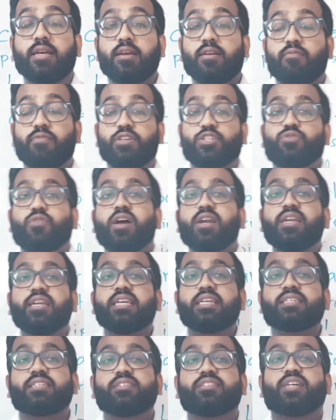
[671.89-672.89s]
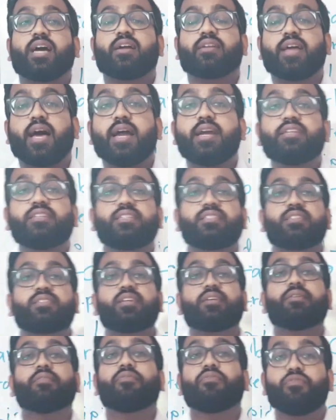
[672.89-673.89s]
Which one is
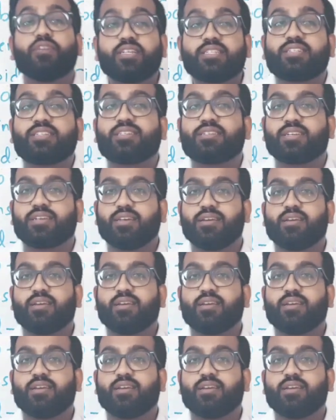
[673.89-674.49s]
digested first?